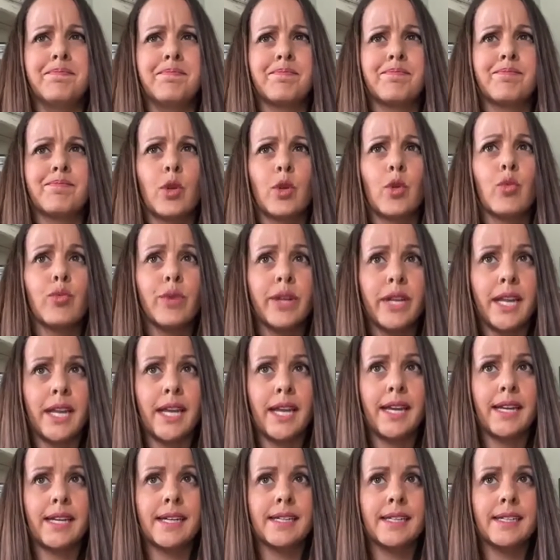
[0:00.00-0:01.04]

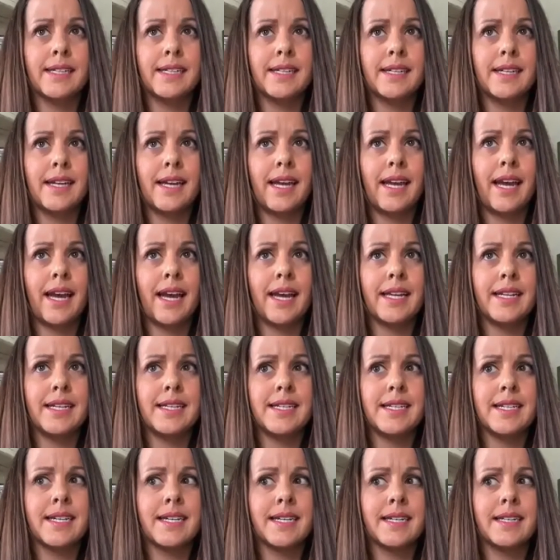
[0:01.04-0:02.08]
reading, and
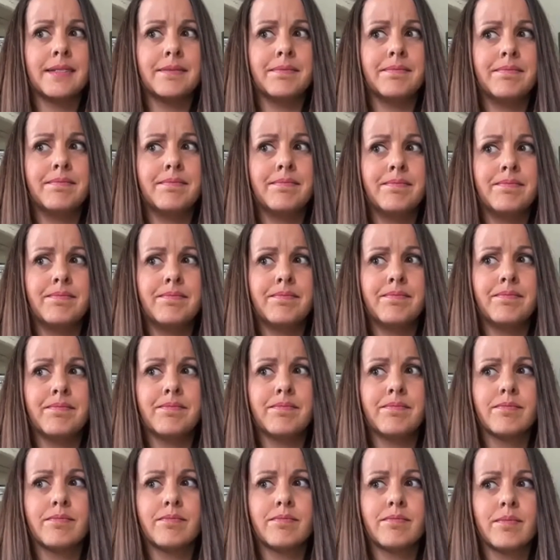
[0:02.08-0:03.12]
I
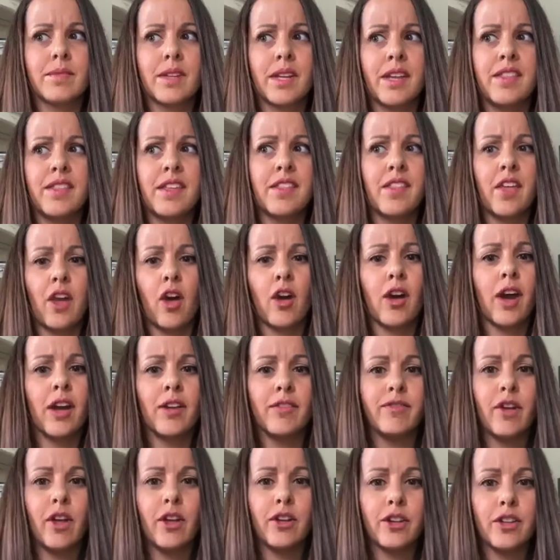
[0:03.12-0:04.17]
think they all kind of
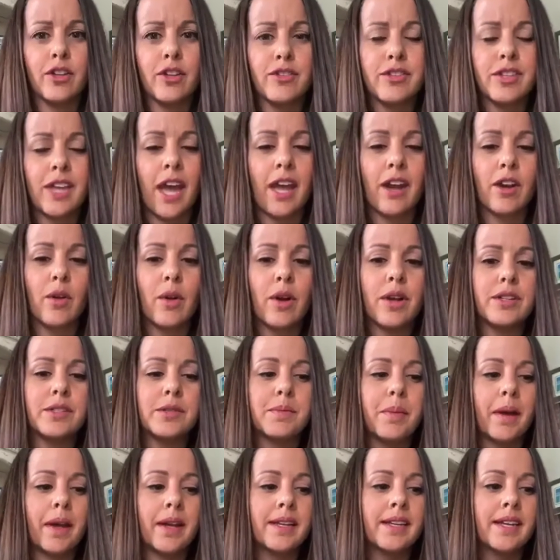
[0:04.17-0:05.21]
fall into those categories.
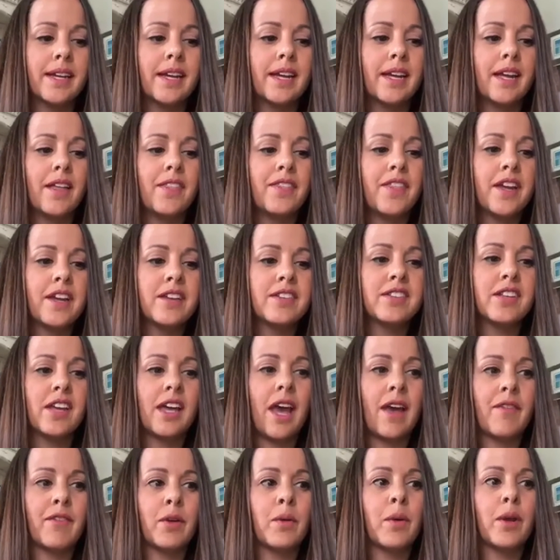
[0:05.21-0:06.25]
But things that
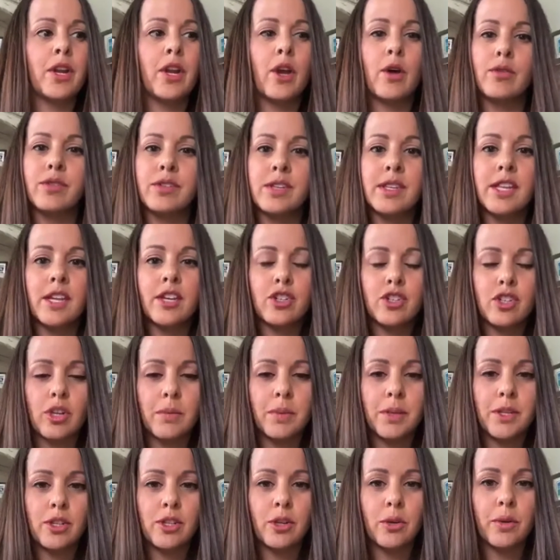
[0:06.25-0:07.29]
everyone knows that they should
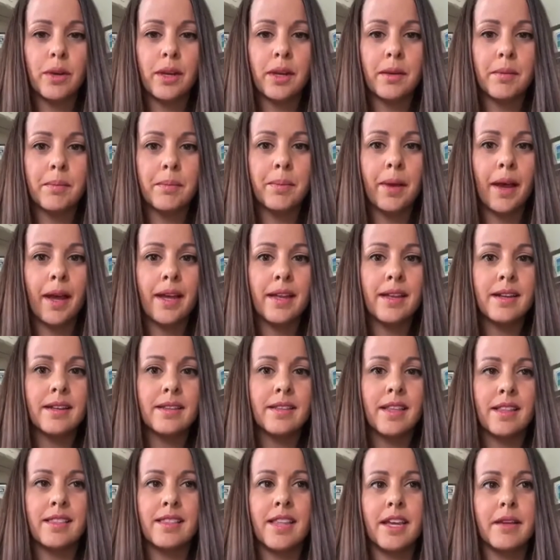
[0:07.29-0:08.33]
be doing, but
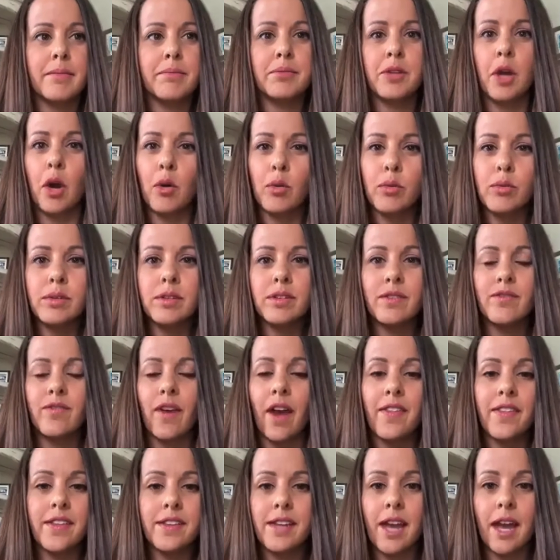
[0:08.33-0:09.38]
that they don't
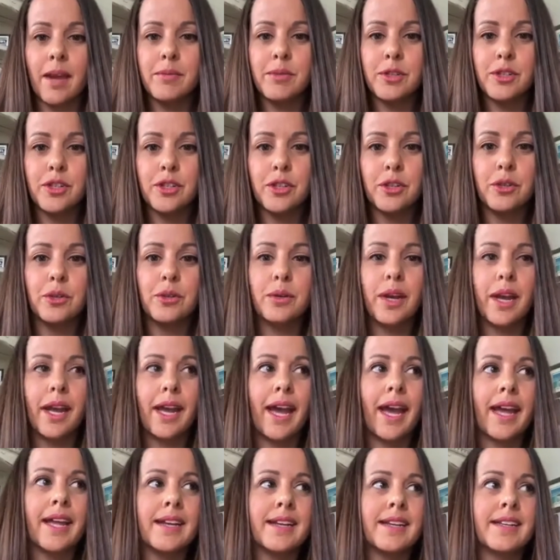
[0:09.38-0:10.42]
find the time to do,
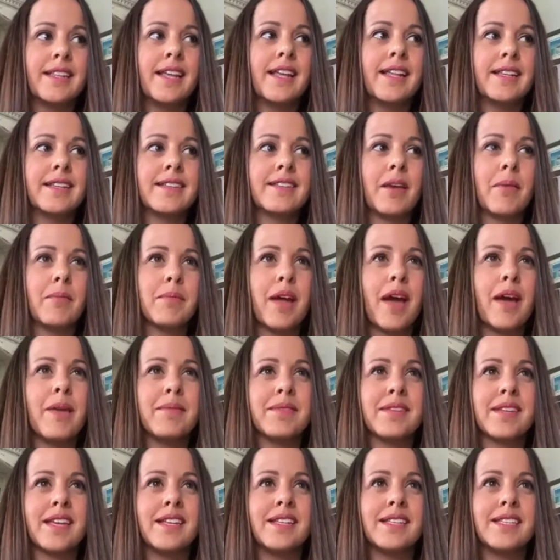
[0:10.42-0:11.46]
and that sometimes
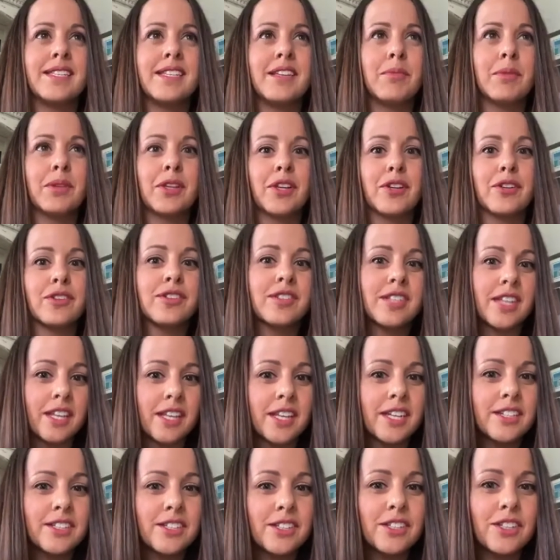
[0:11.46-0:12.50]
can seem a little
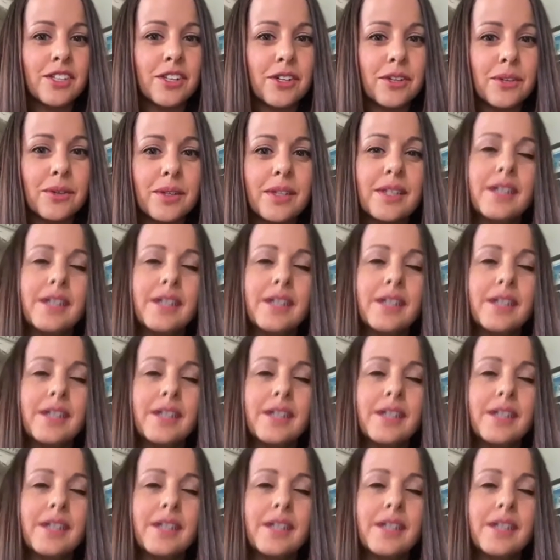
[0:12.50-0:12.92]
silly to do.